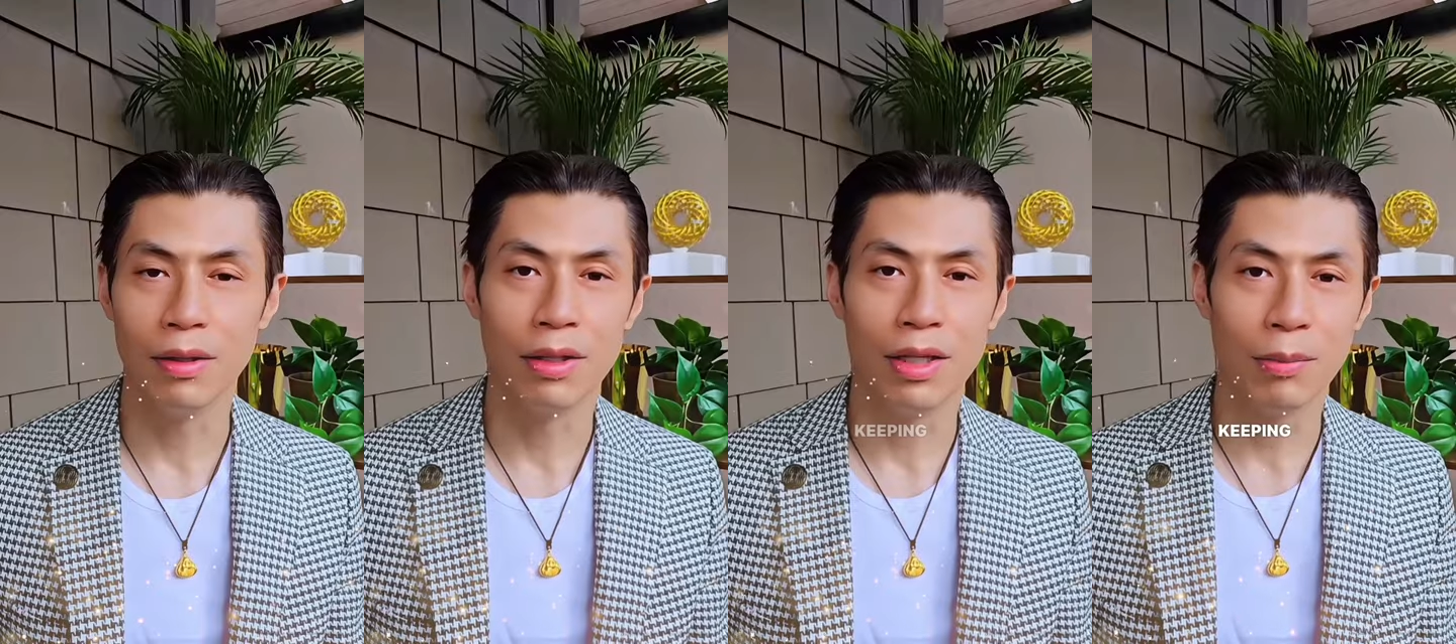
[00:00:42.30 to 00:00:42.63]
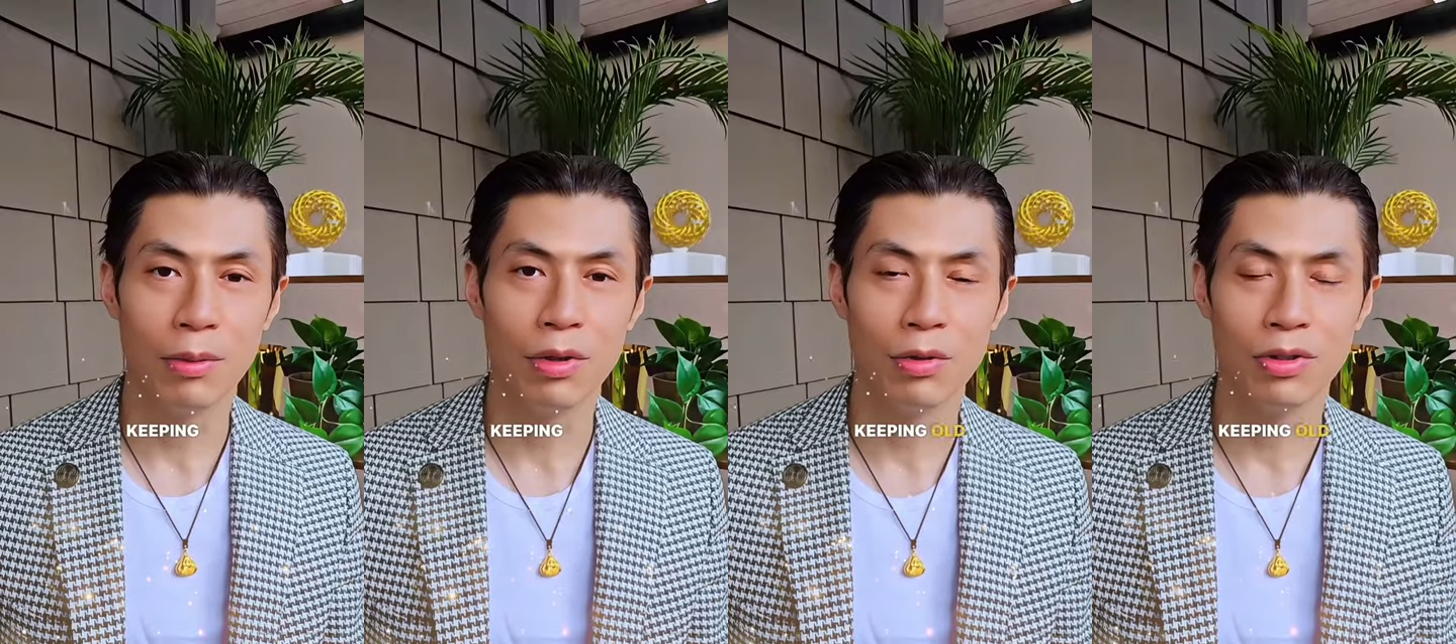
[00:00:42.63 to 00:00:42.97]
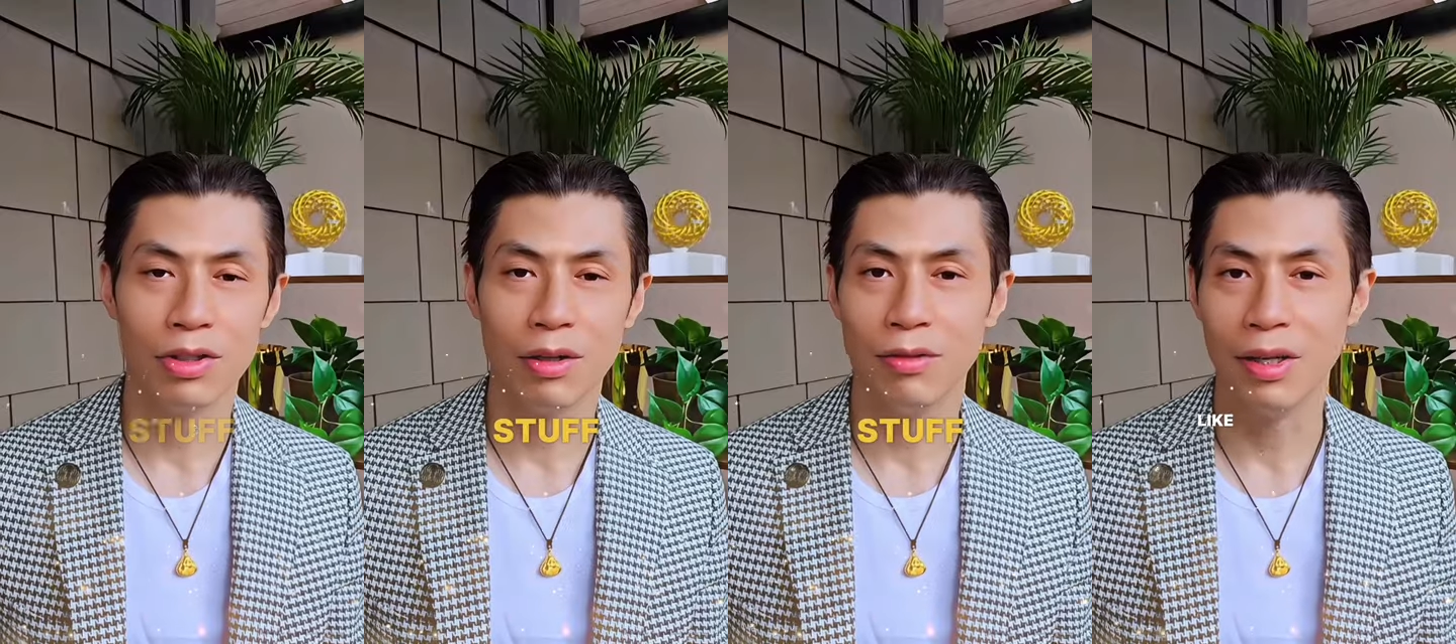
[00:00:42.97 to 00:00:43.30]
Keeping old
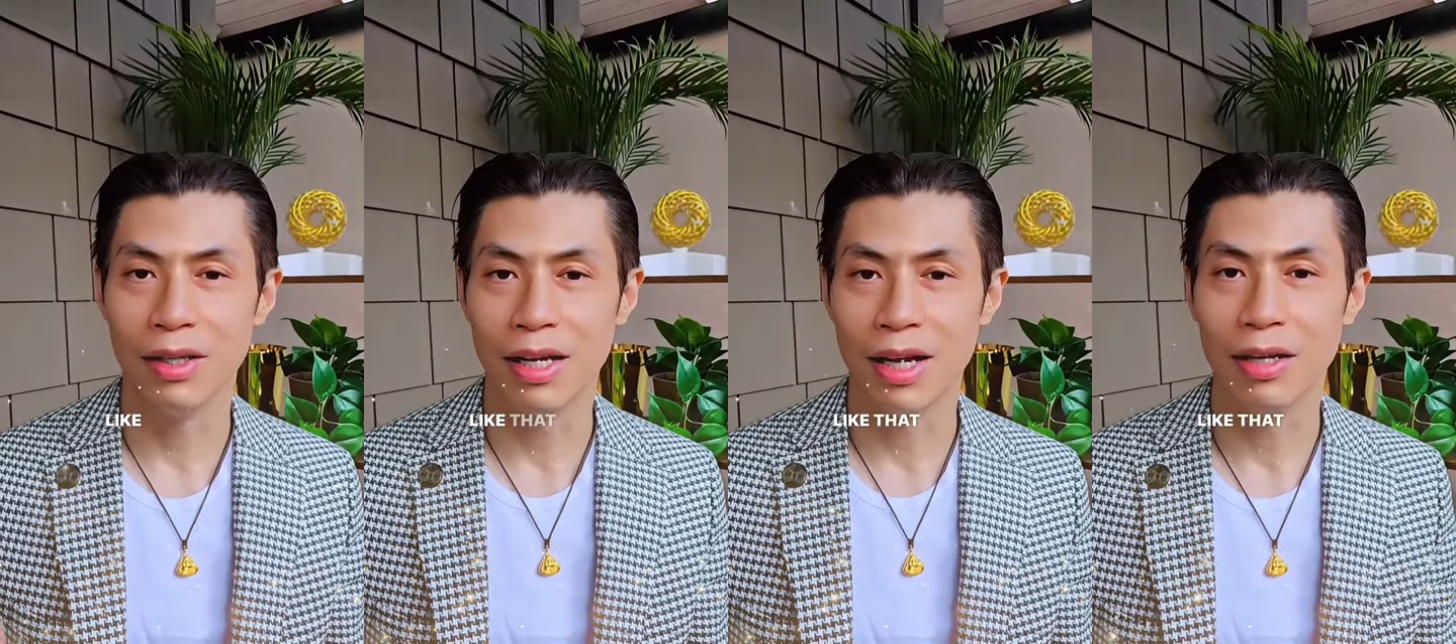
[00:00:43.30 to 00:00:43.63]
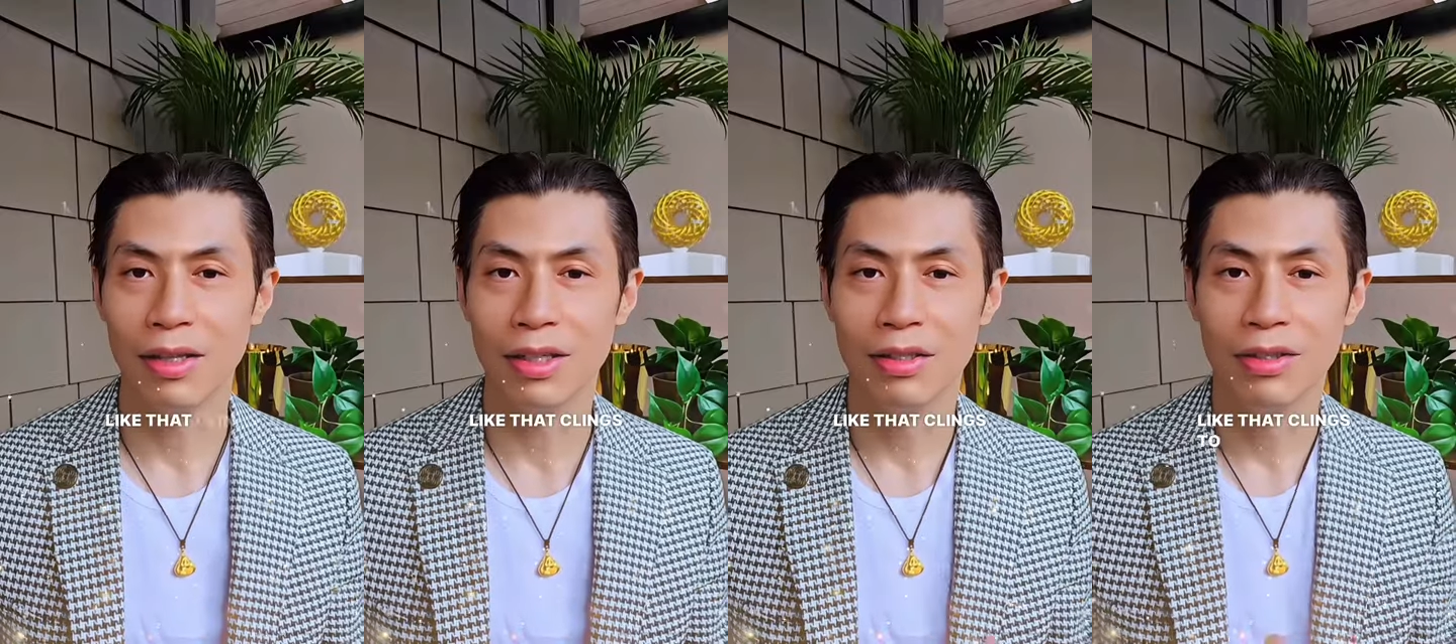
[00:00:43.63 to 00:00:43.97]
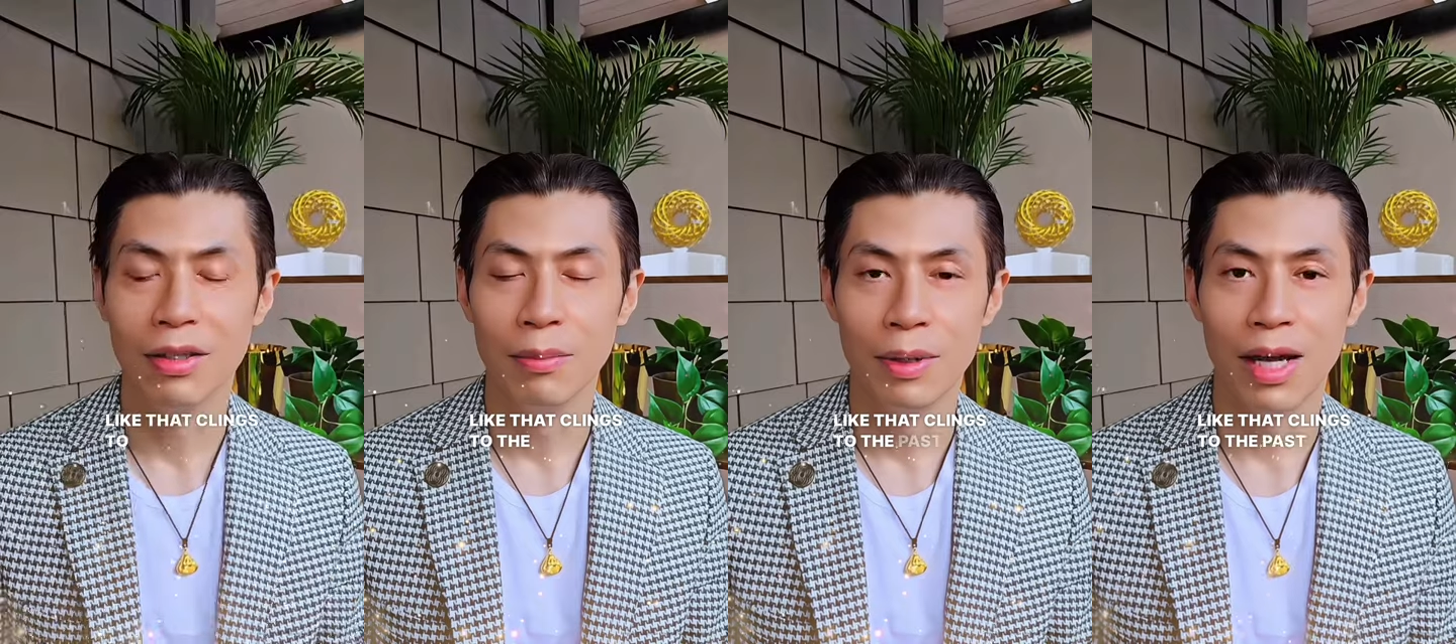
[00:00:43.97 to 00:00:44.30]
stuff like that clings to
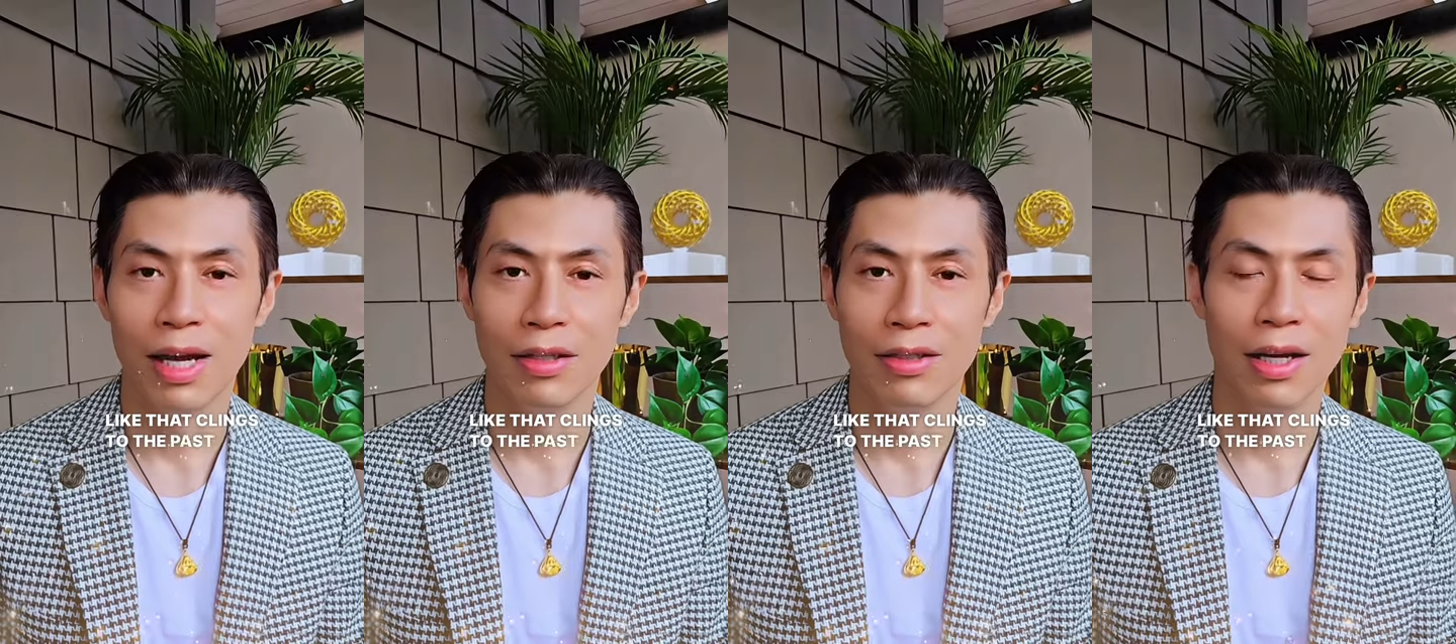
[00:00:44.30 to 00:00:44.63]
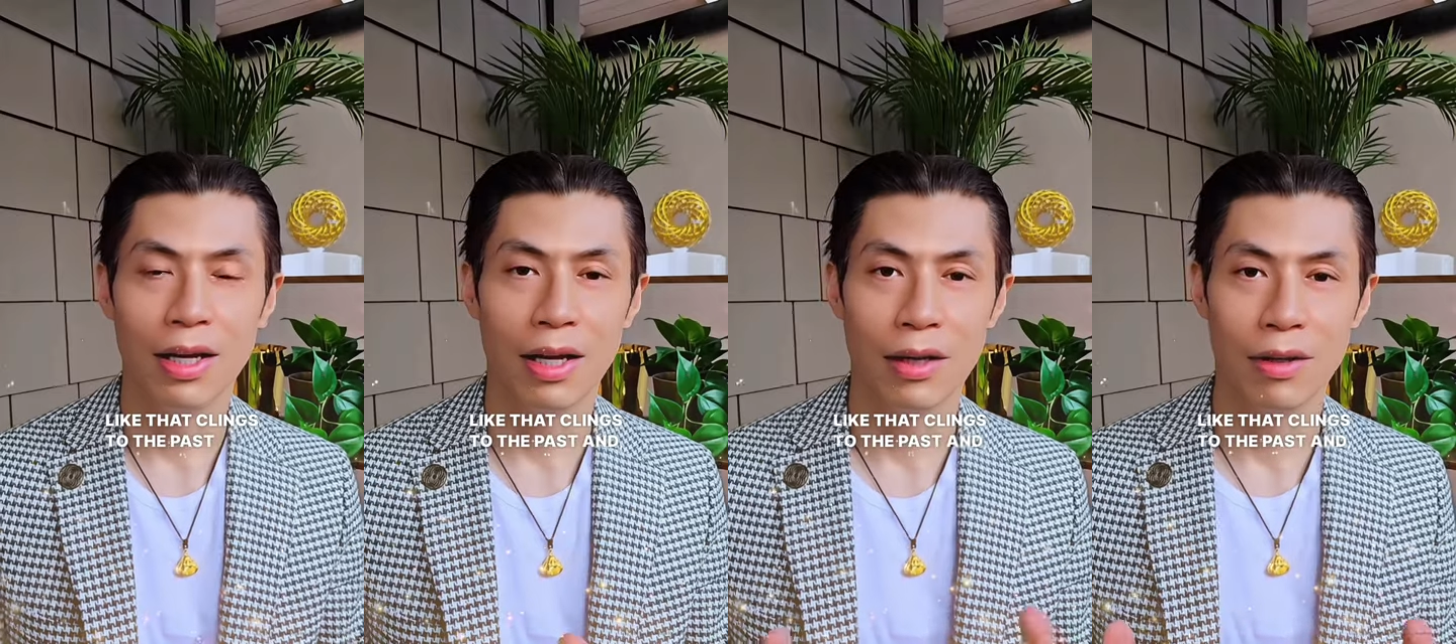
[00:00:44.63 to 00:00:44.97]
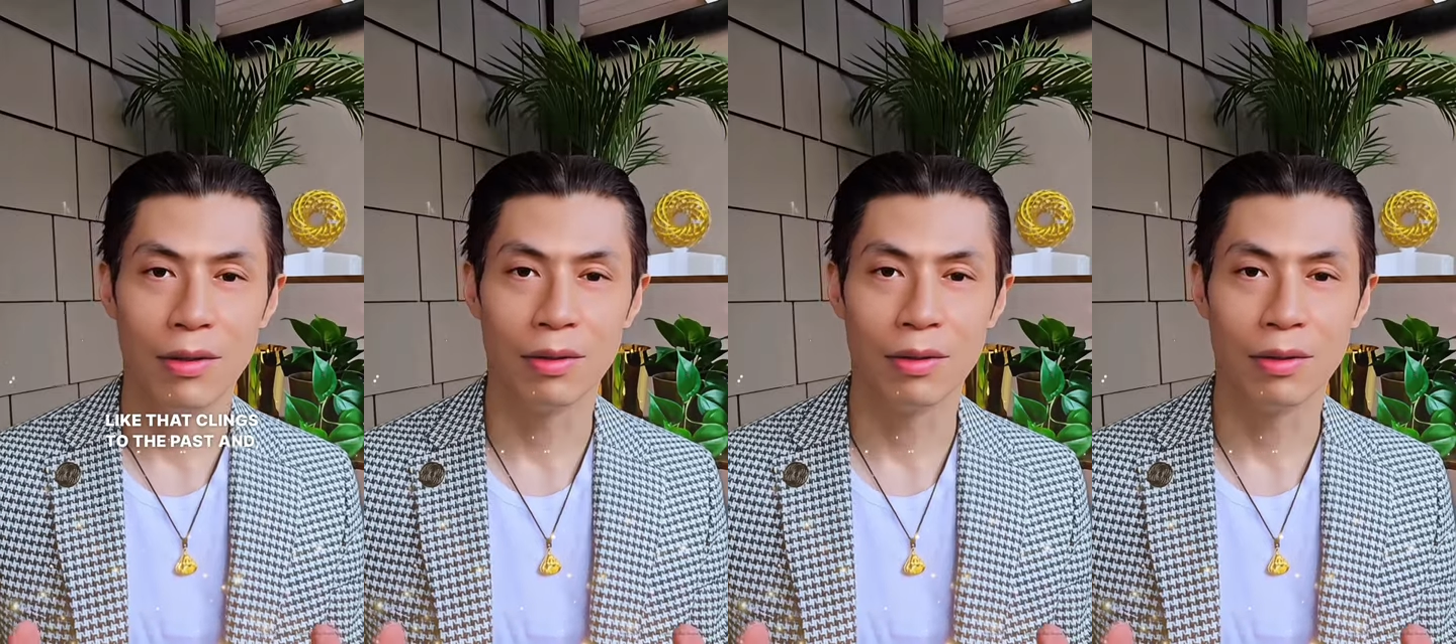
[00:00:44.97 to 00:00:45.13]
the past and,